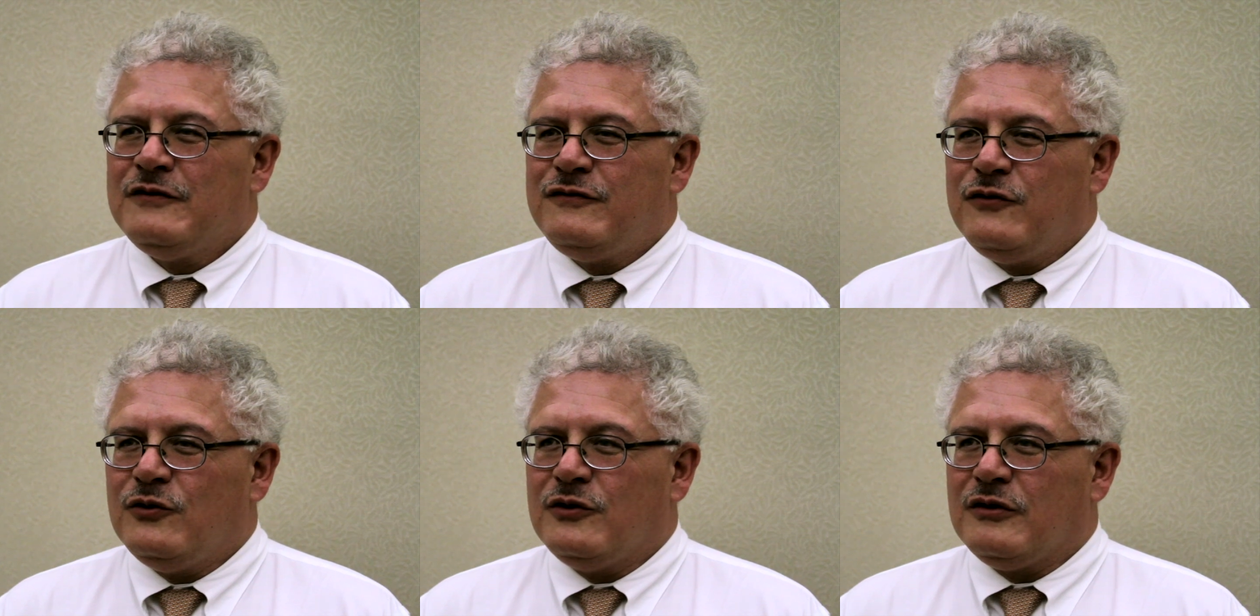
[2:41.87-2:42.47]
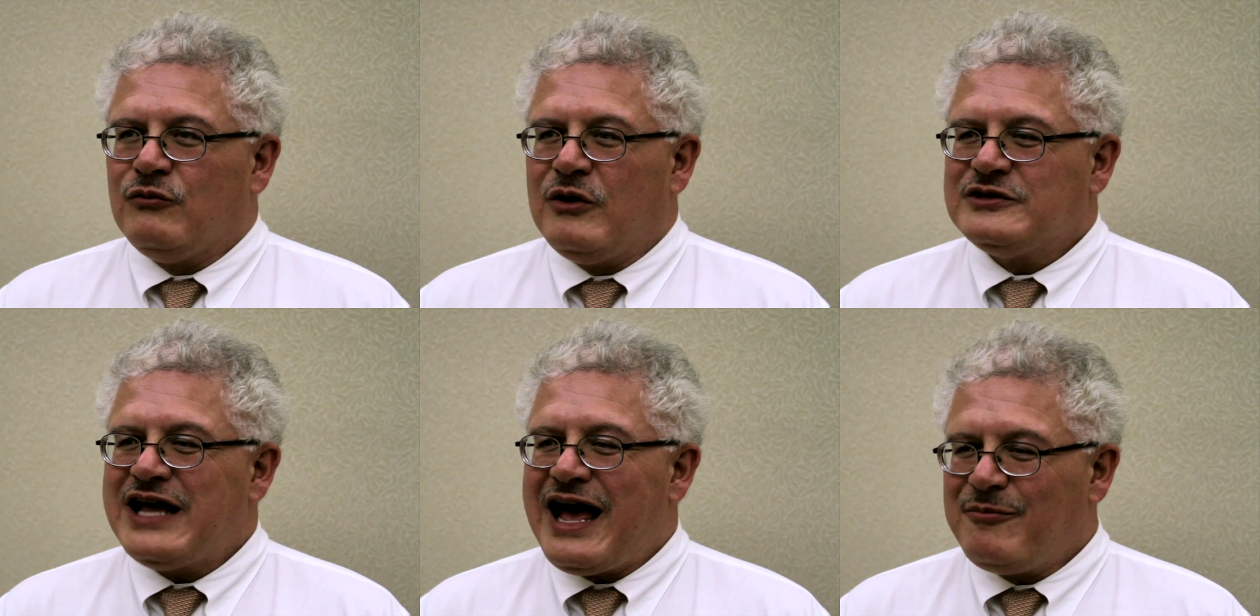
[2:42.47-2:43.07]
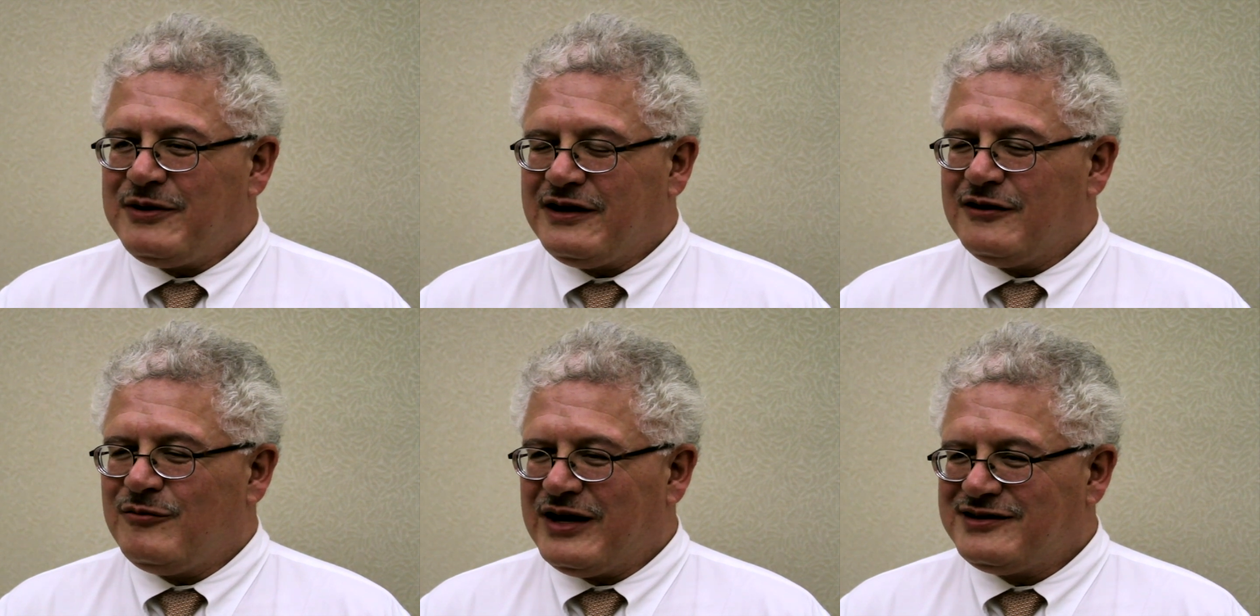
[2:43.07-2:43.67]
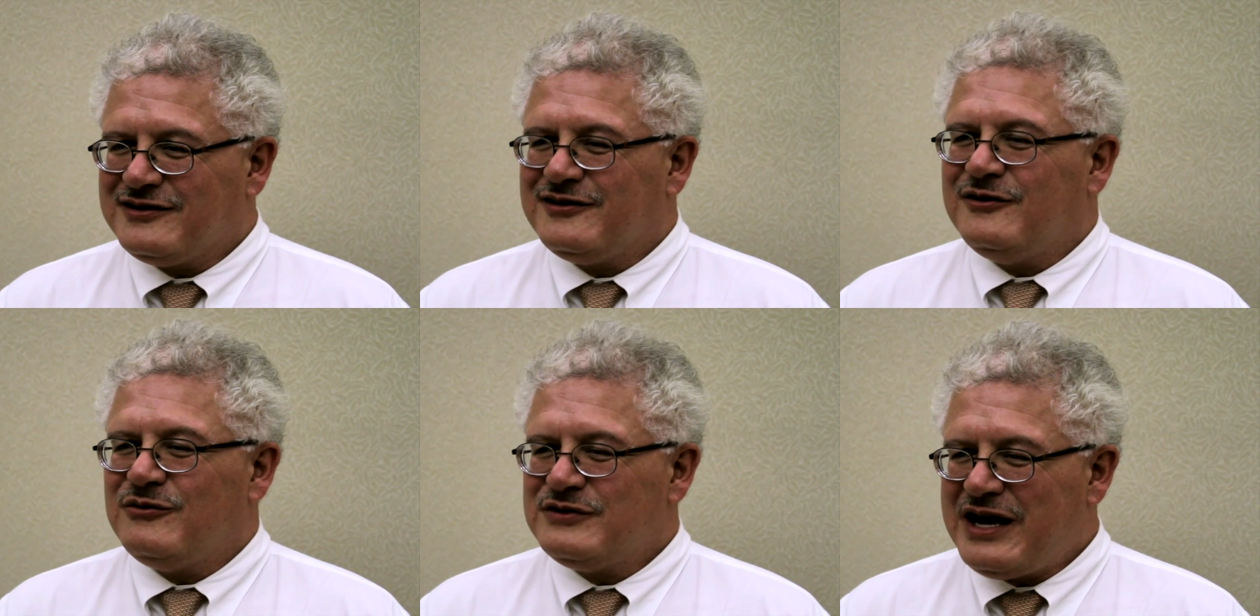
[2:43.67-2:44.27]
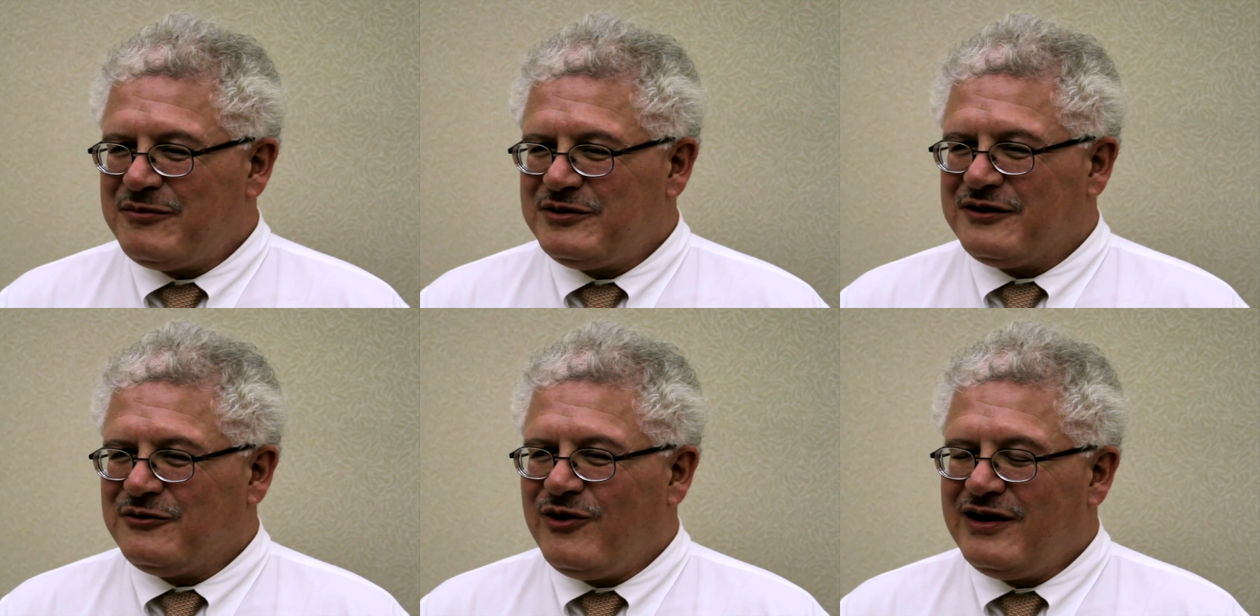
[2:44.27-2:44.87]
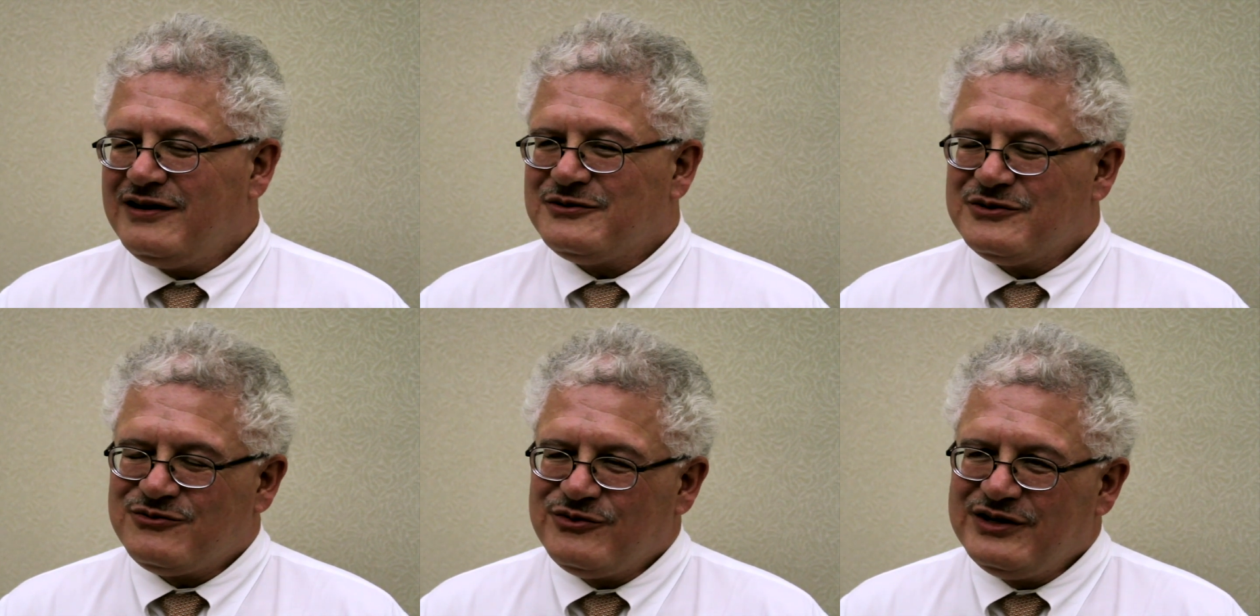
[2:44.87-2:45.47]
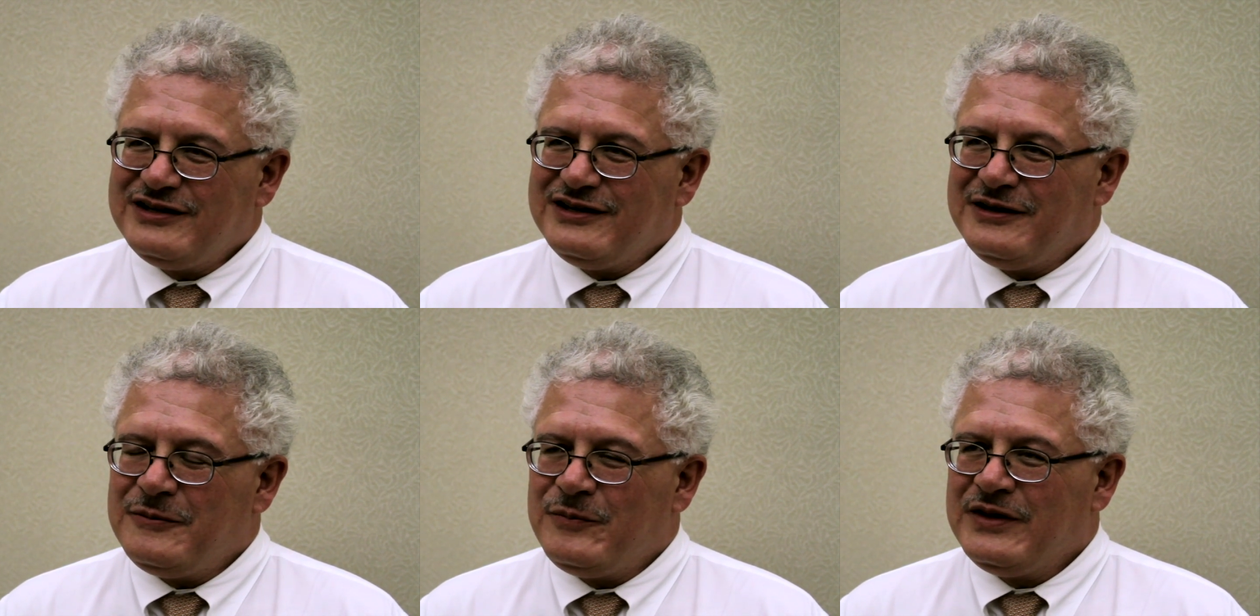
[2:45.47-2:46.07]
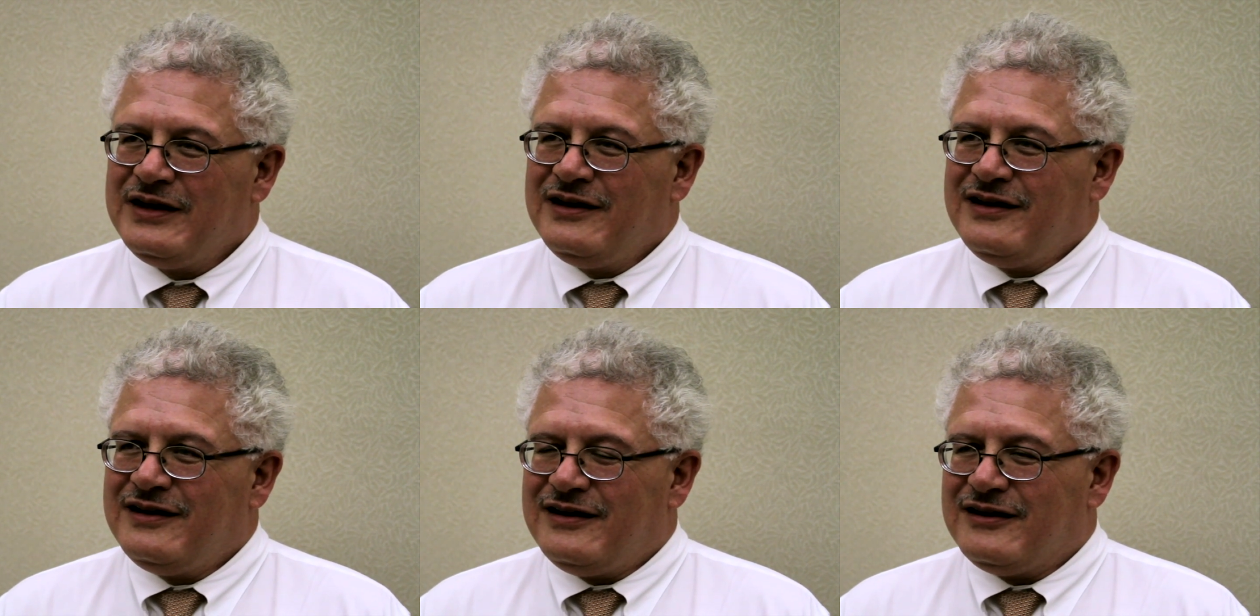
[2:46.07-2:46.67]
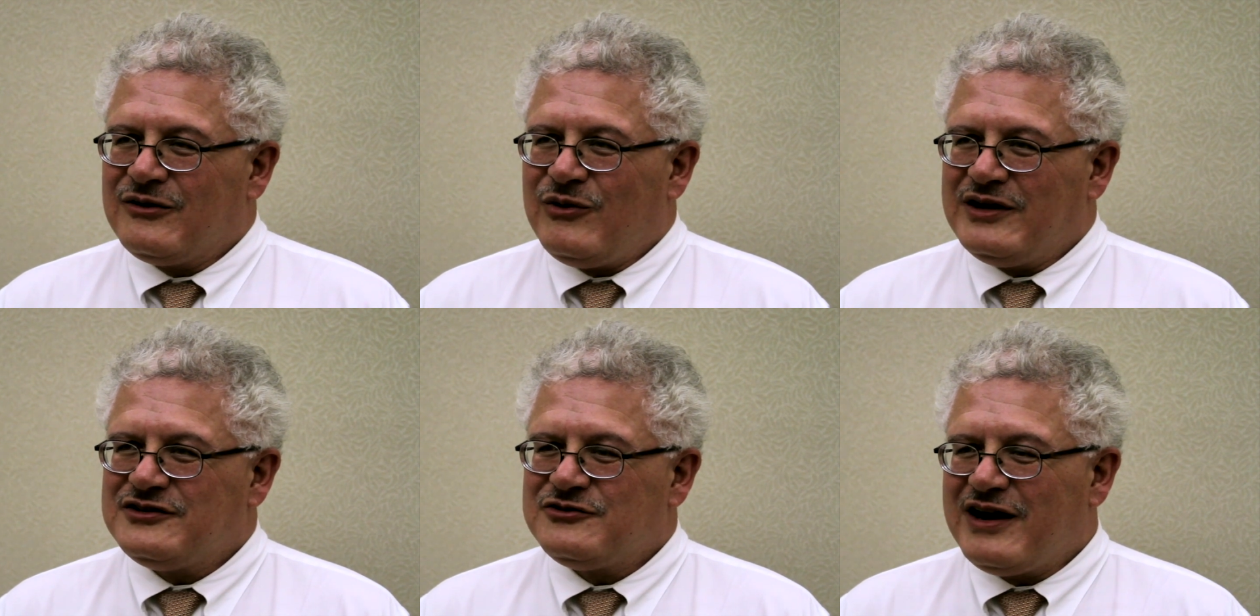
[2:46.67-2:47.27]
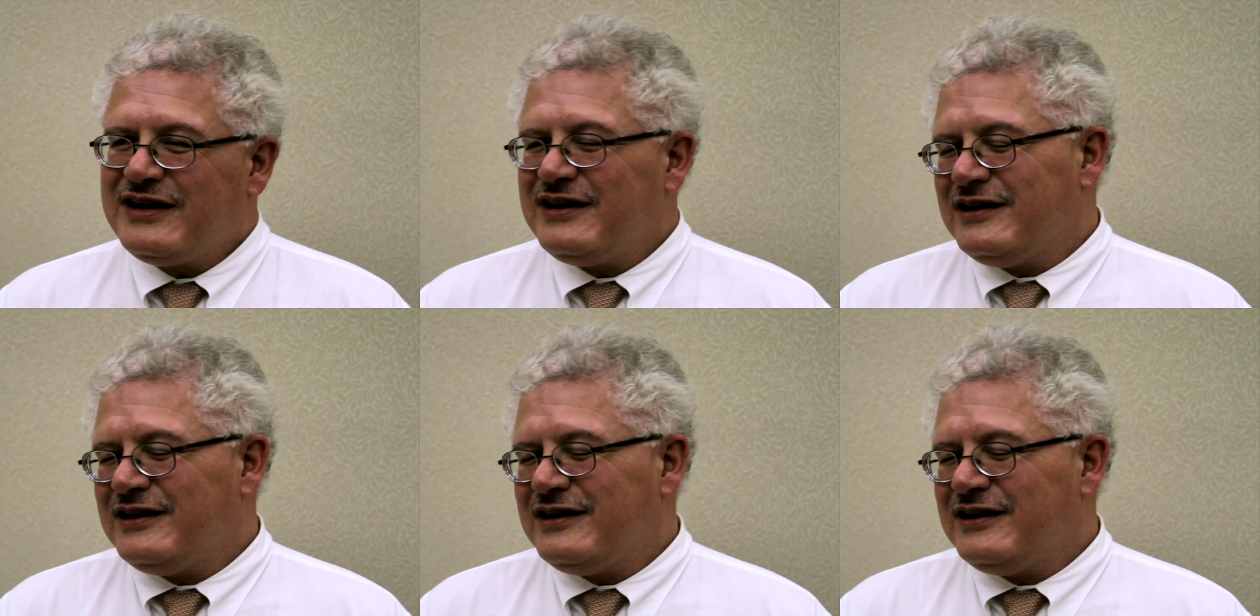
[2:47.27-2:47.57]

for what was happening in Mexico and what was happening in Juarez was really uh, quite striking.